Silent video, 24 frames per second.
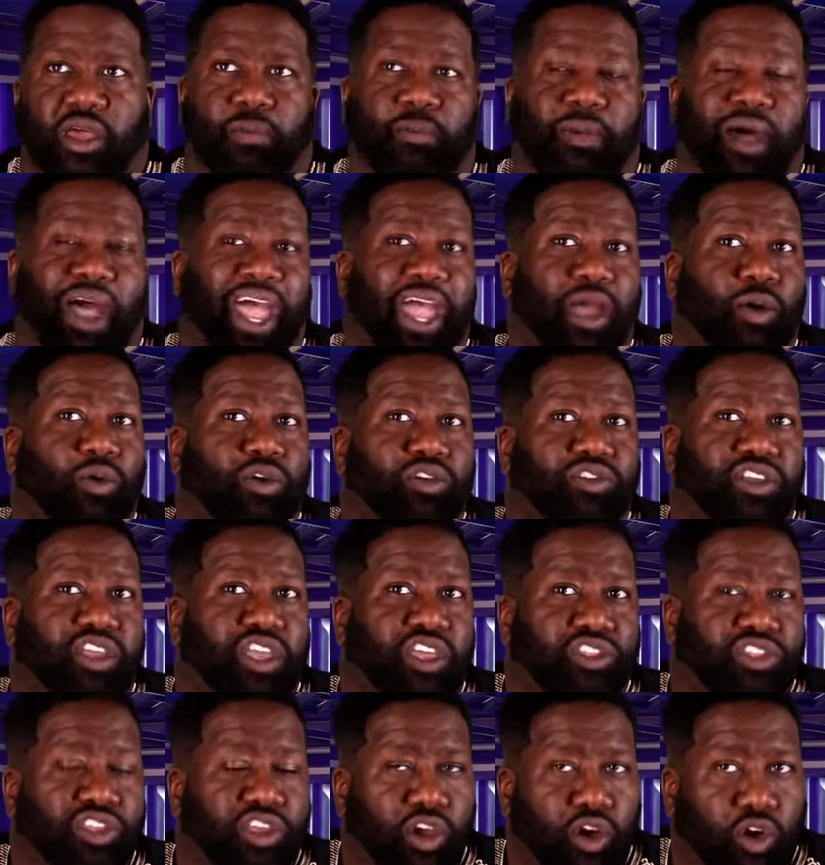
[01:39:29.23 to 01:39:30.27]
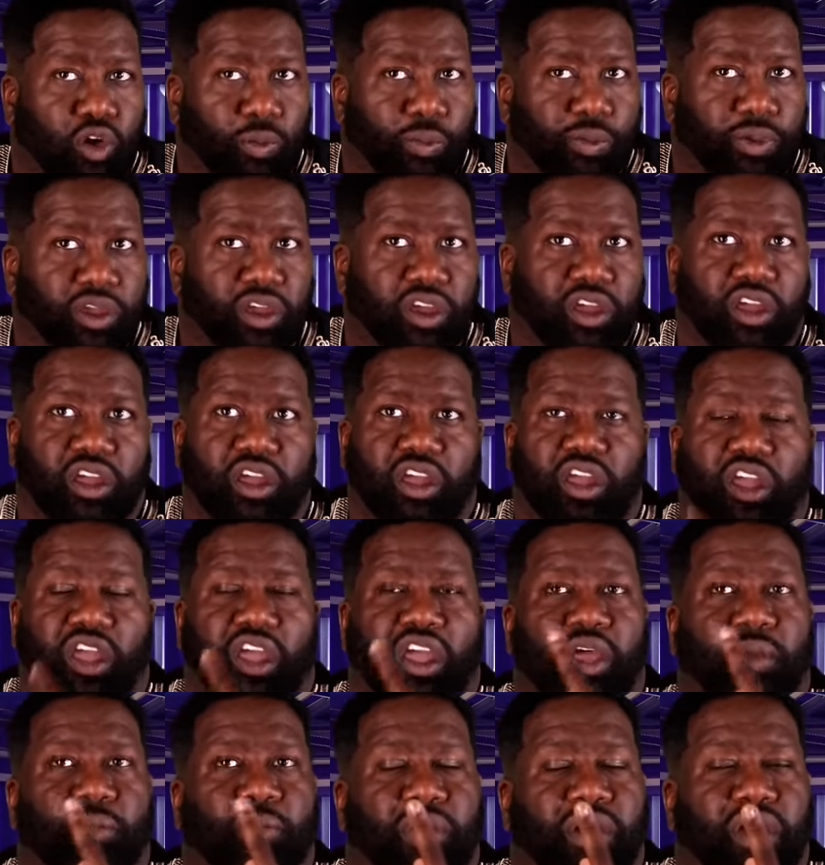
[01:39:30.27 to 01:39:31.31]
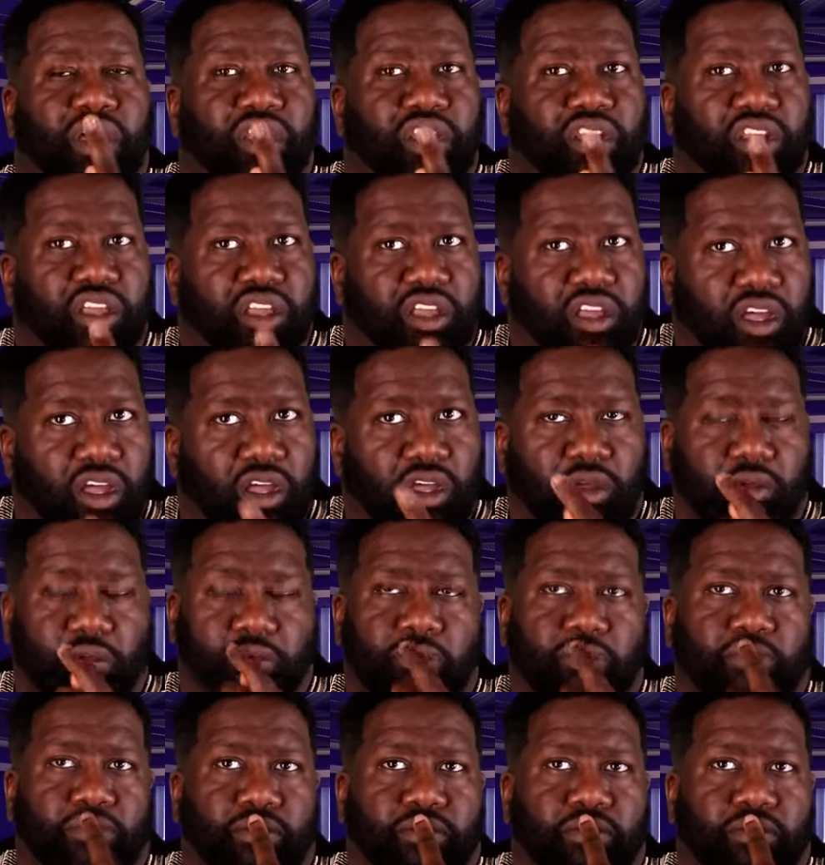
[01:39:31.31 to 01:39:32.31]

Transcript: mine was Ethiopia, but come.